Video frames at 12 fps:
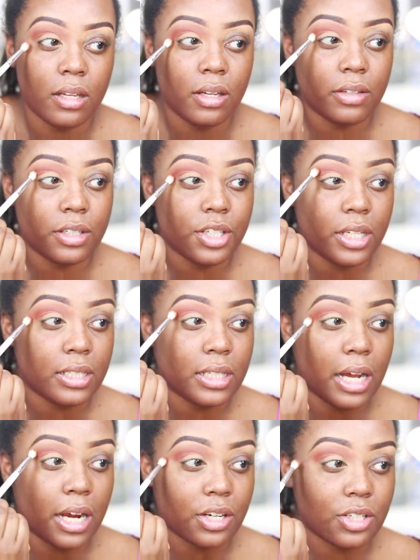Now this shade is
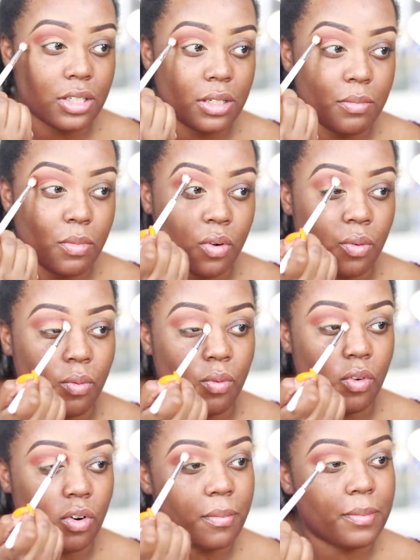actually more
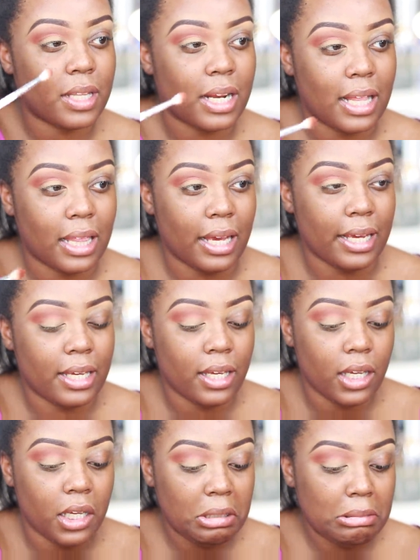warm than I like
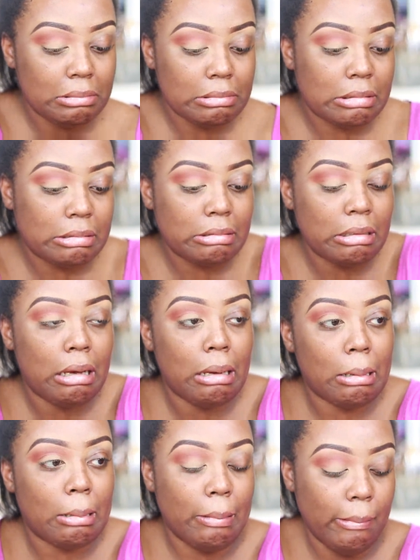it.
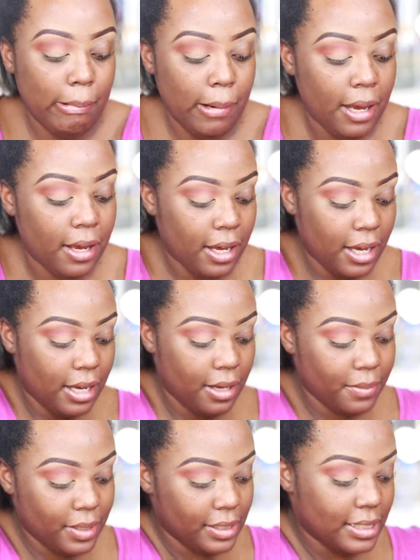So
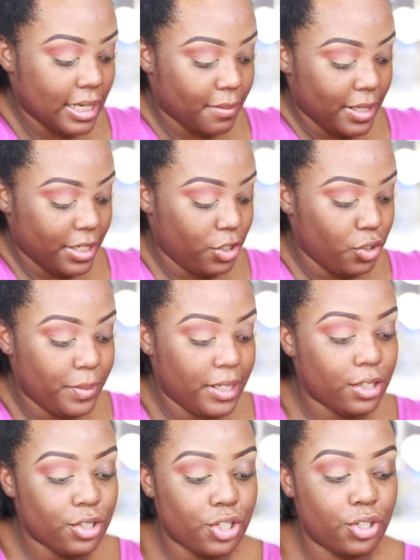I'm going to take my
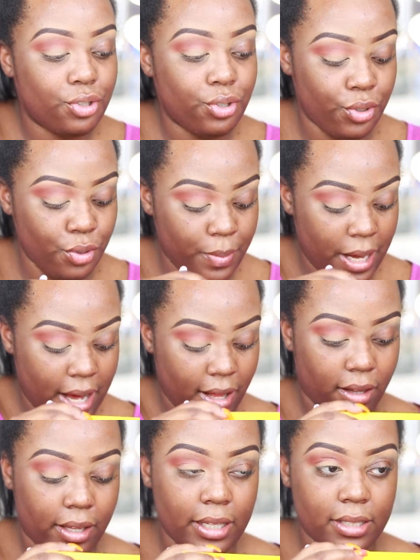Nubian 2
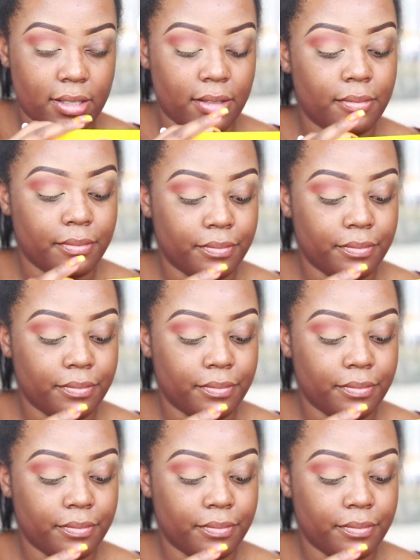palette